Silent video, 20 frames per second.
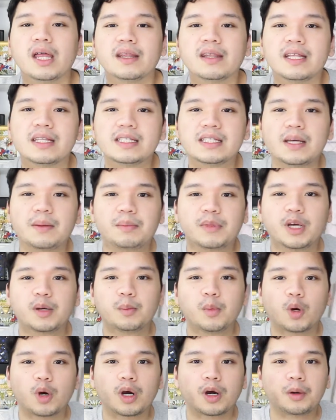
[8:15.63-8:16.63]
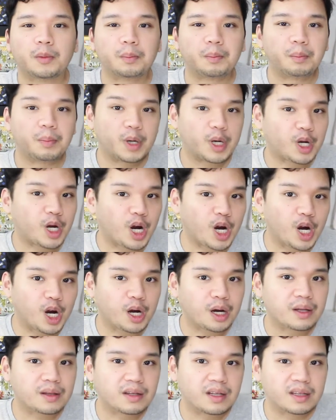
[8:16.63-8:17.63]
than something more
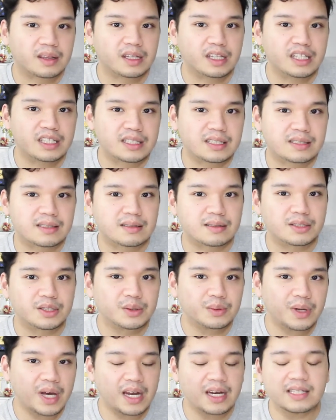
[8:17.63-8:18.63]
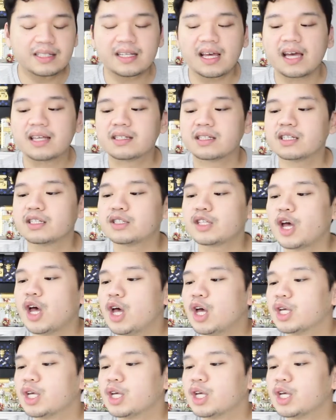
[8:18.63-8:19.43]
bigger than these two kind of sizes.